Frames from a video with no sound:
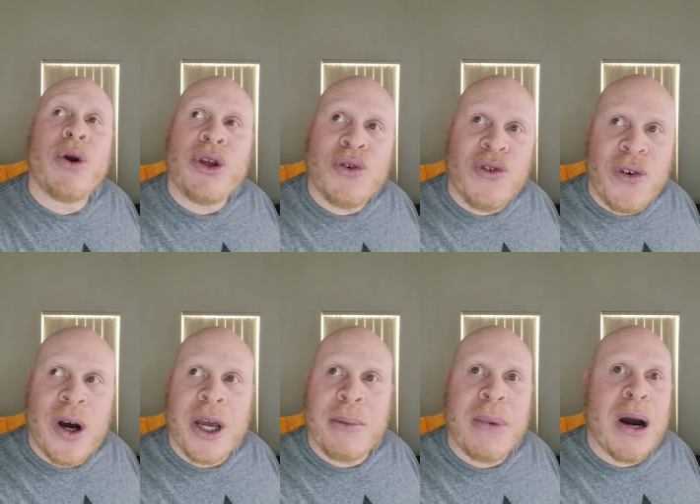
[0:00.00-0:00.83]
you
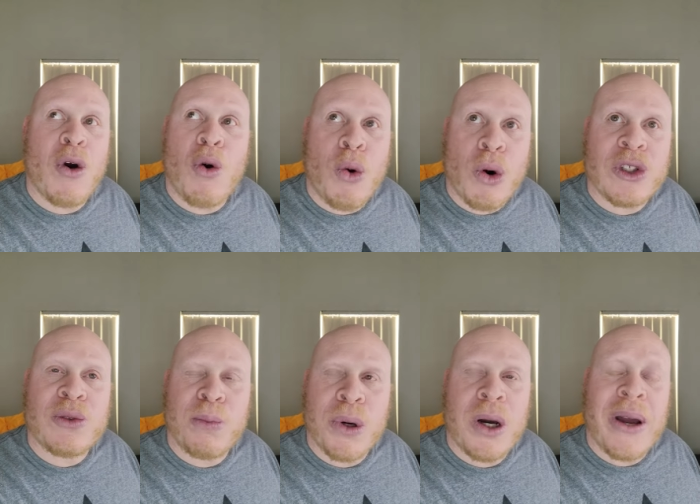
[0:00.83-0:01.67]
fucking my horse,
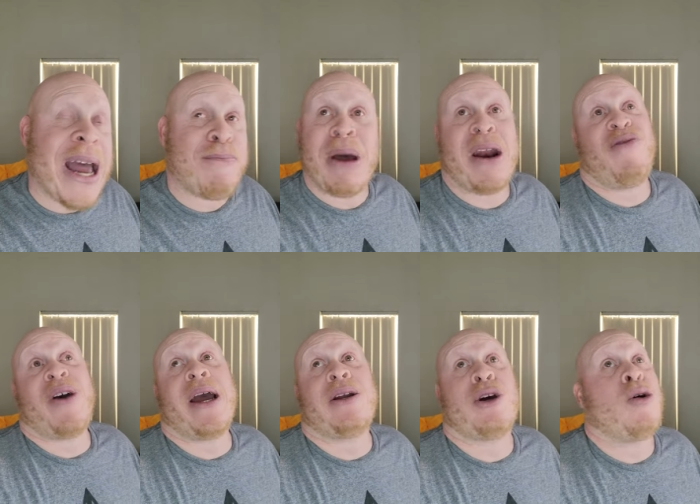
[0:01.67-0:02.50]
bro? Matter of
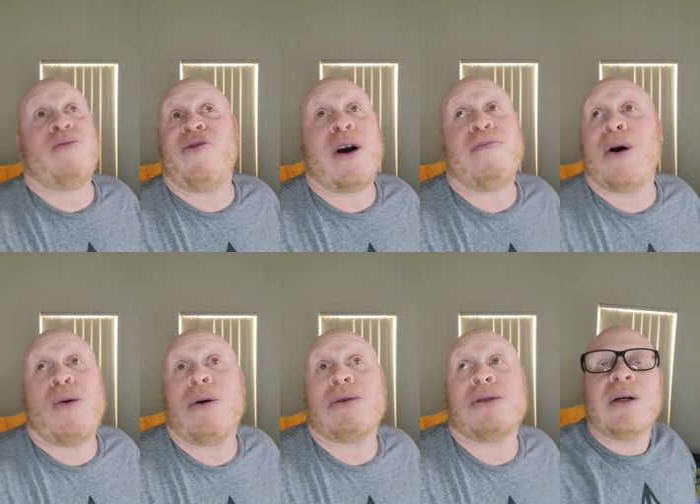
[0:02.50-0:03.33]
fact, don't fuck my
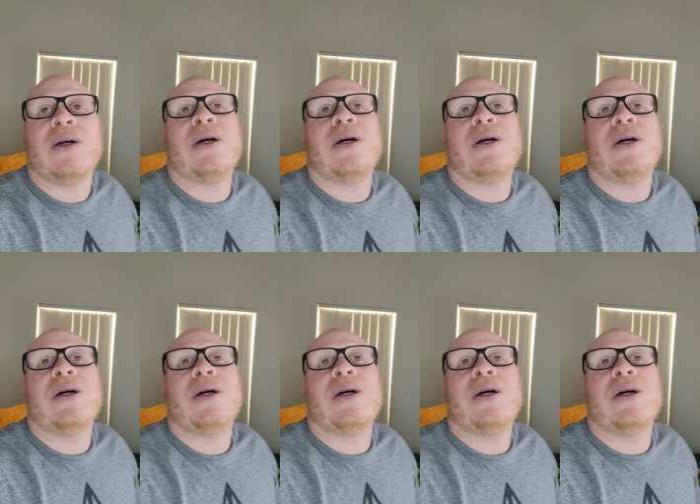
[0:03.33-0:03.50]
horse.